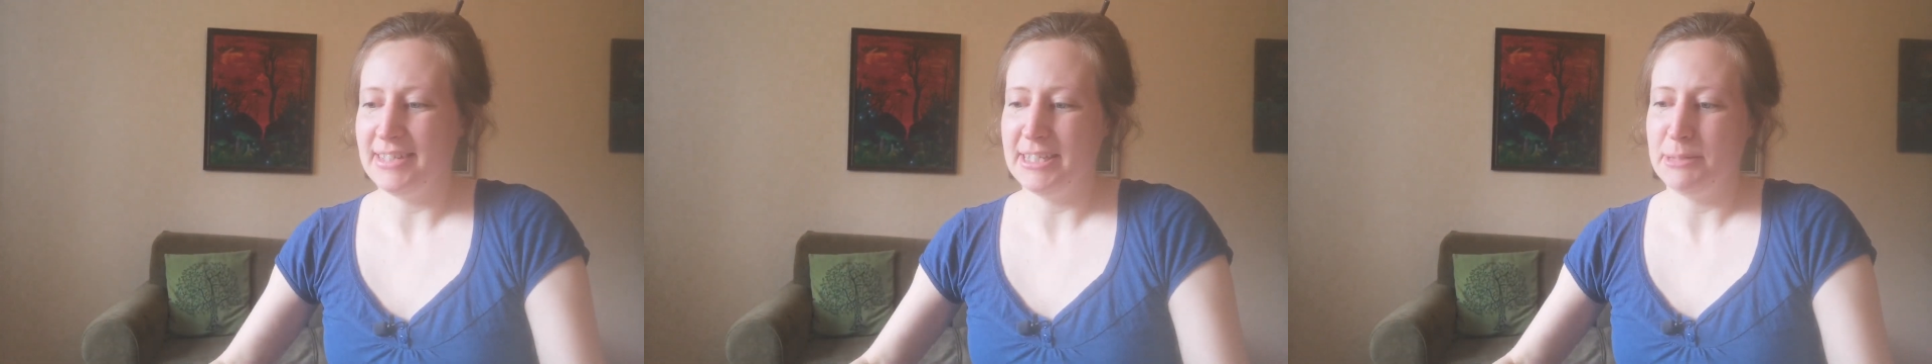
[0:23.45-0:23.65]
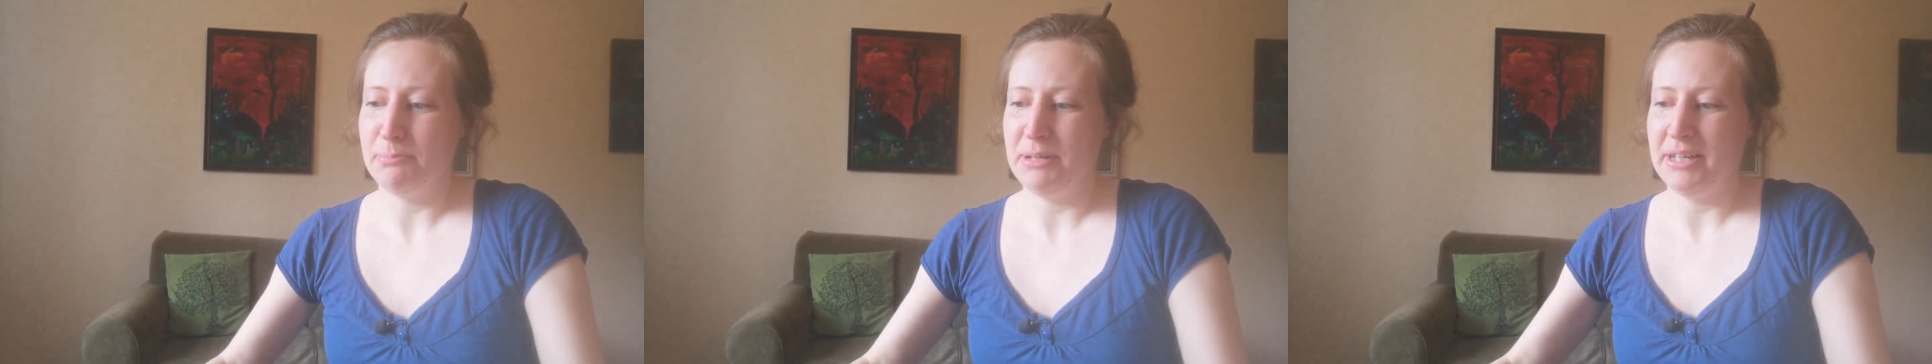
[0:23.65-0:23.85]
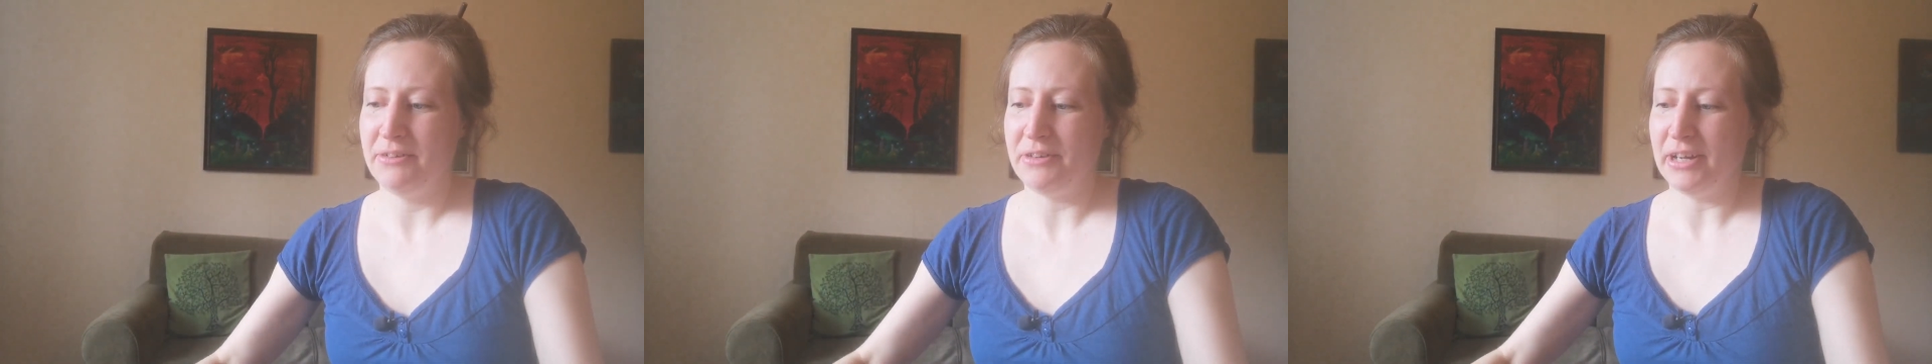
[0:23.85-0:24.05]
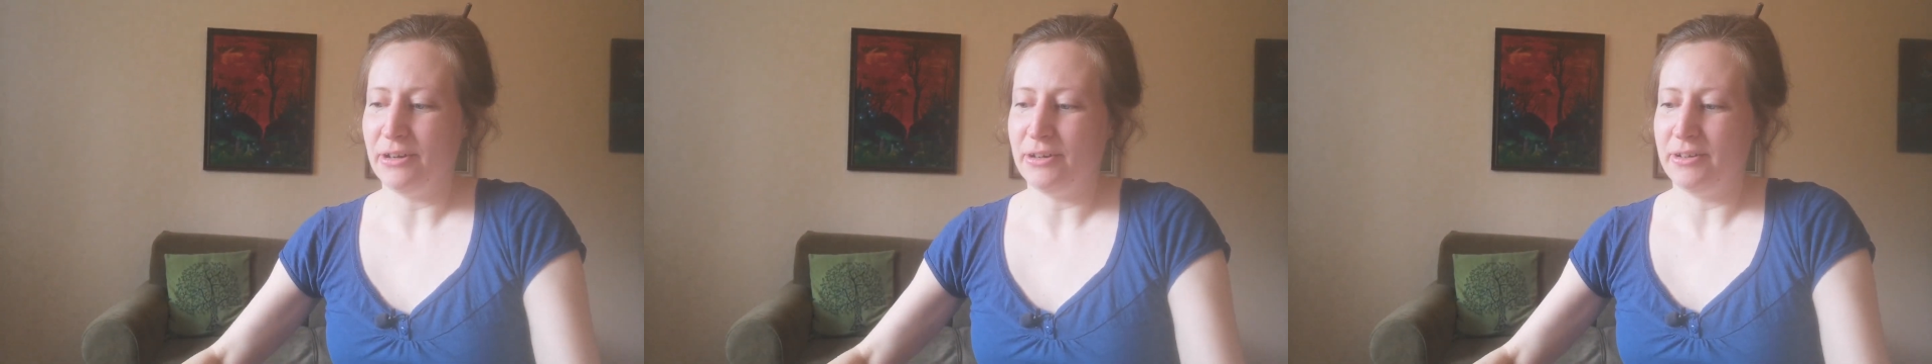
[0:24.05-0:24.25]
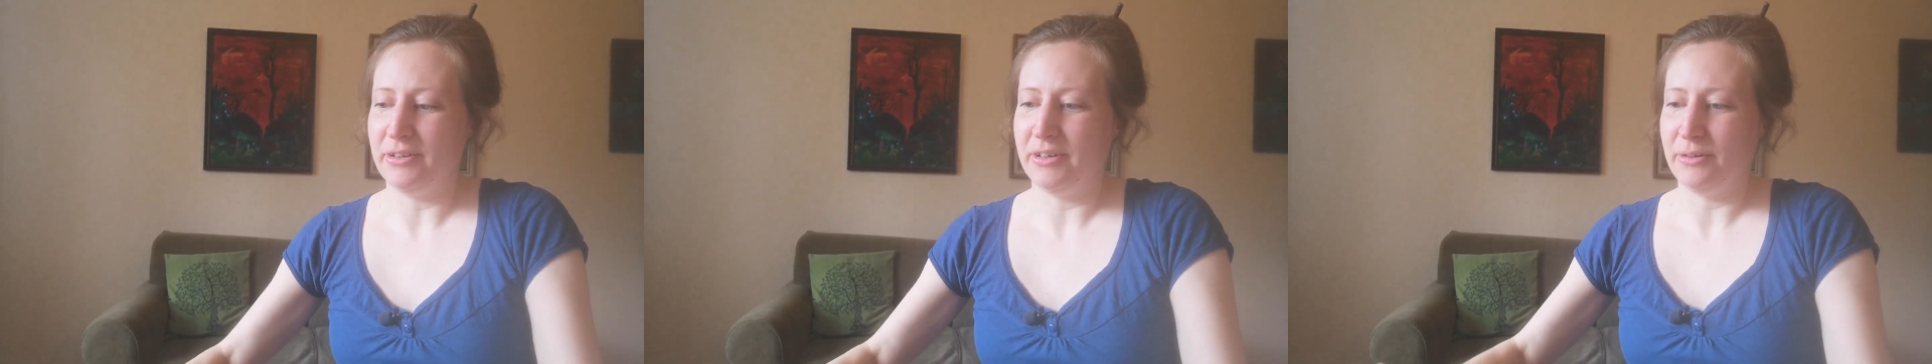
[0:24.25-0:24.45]
speed
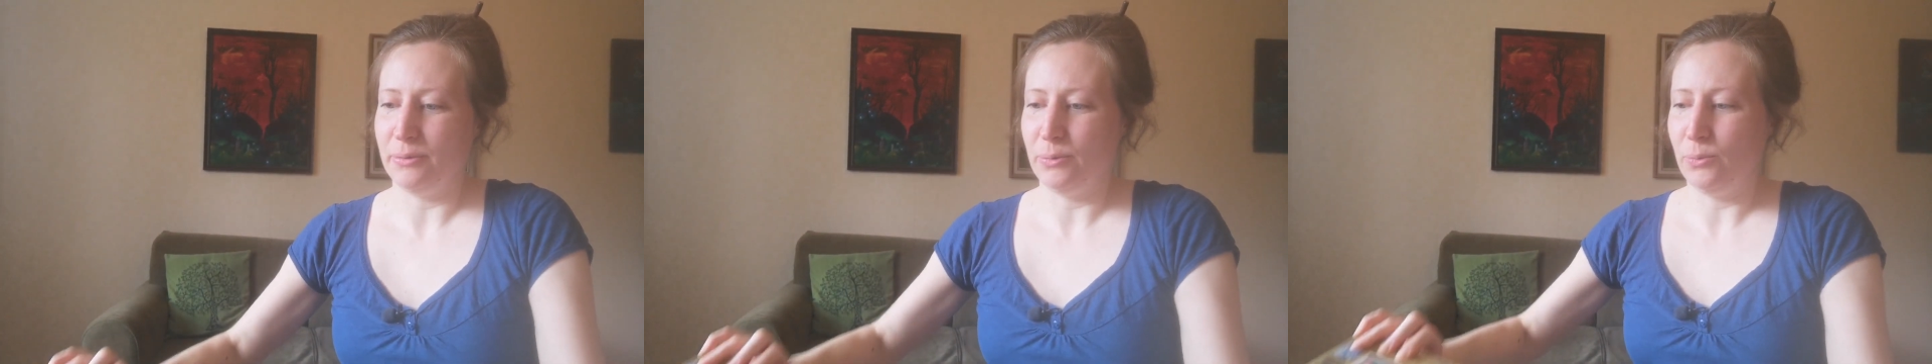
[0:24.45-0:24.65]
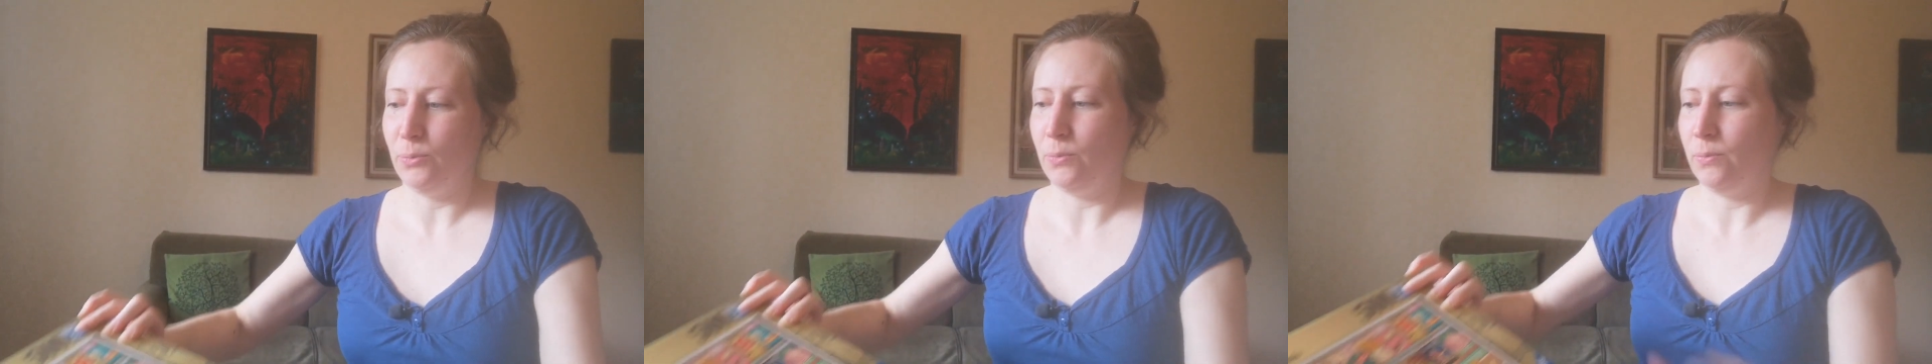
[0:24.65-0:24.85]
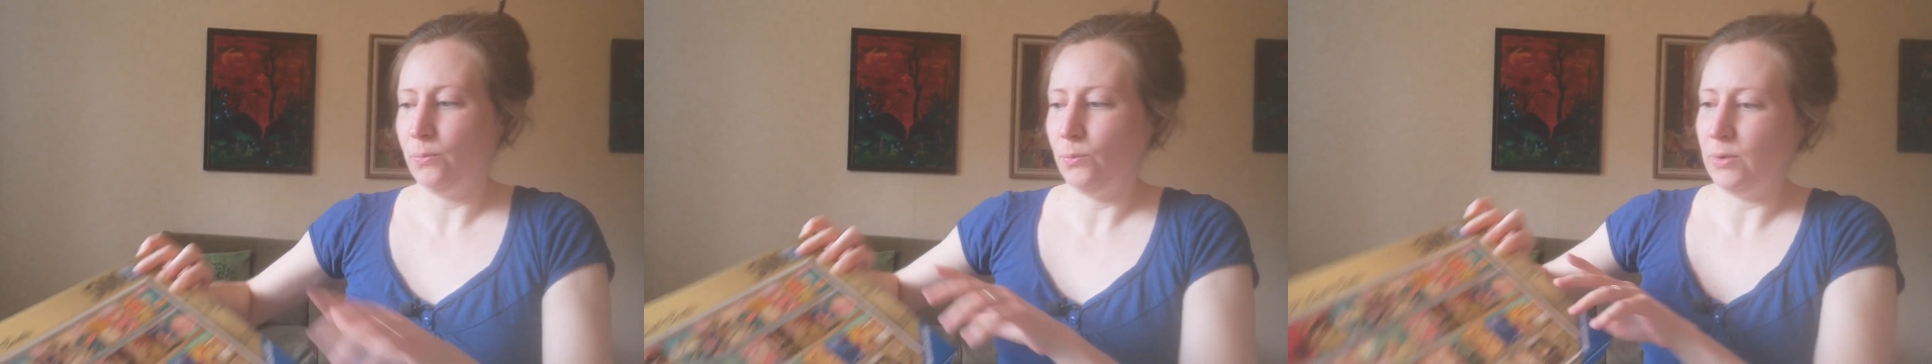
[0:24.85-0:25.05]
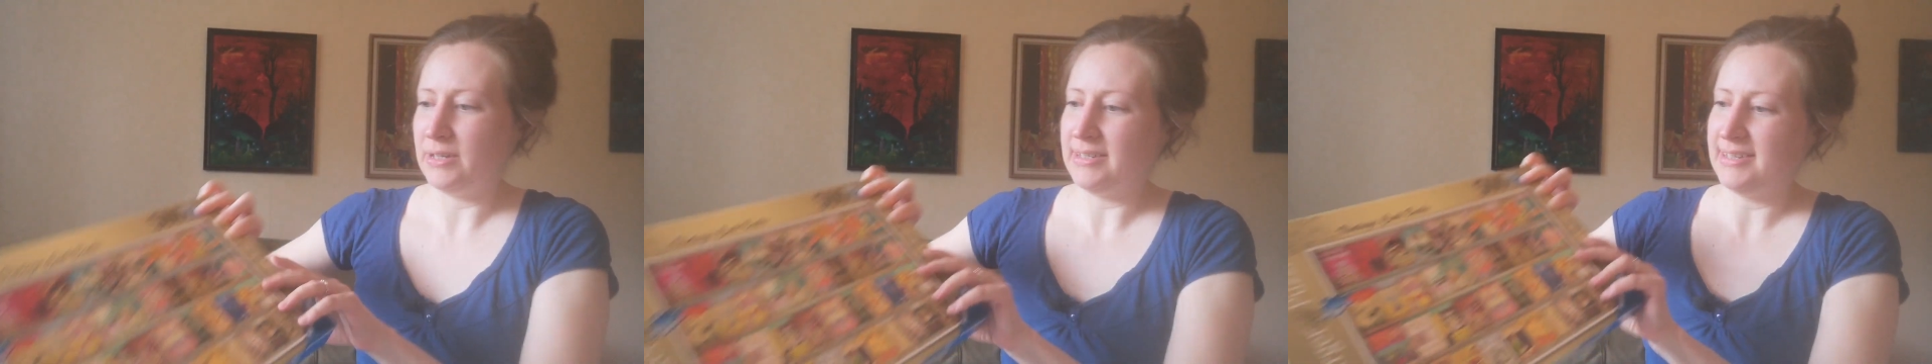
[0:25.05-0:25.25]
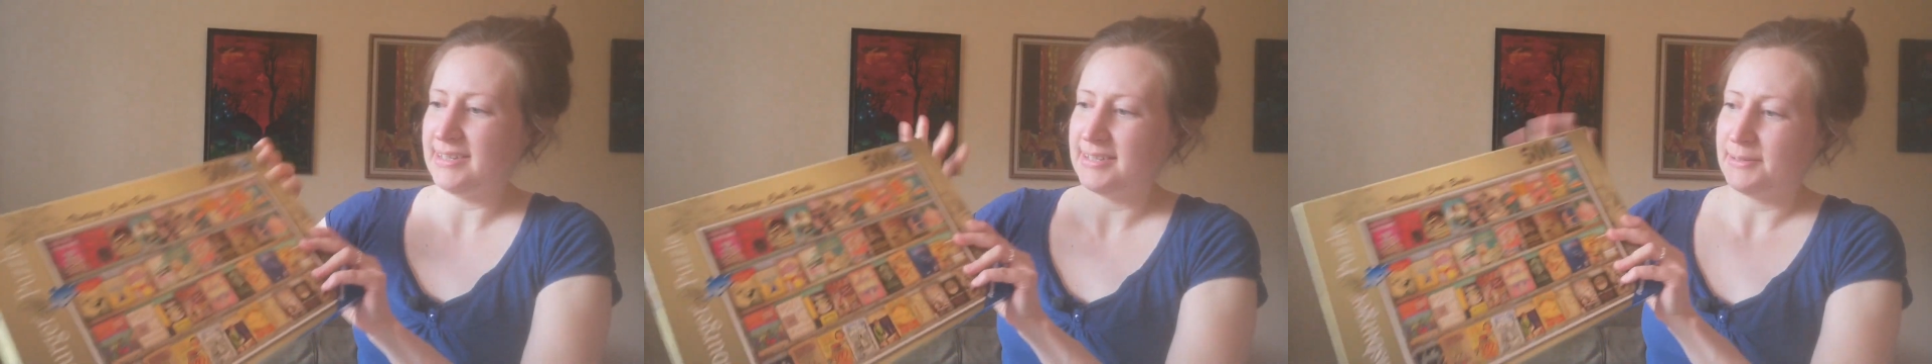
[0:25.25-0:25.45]
record
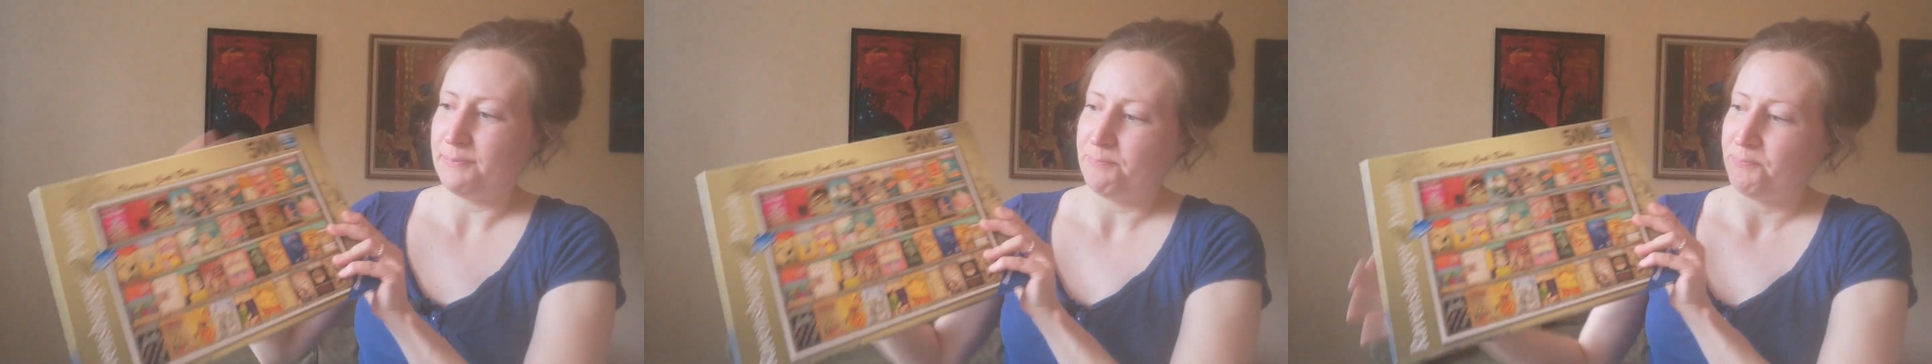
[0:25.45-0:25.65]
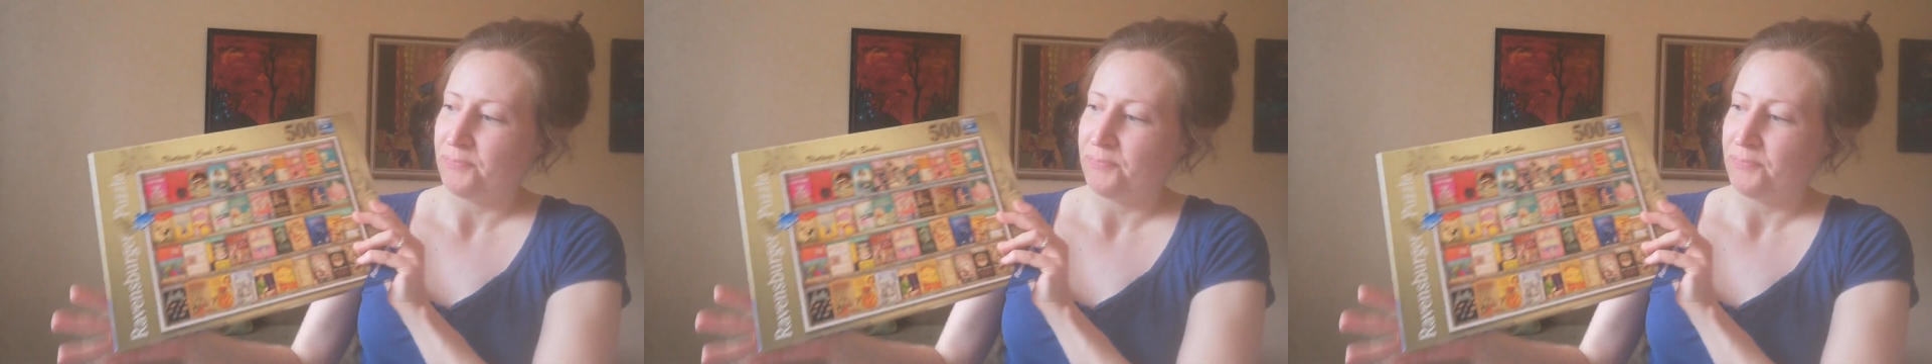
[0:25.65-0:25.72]
was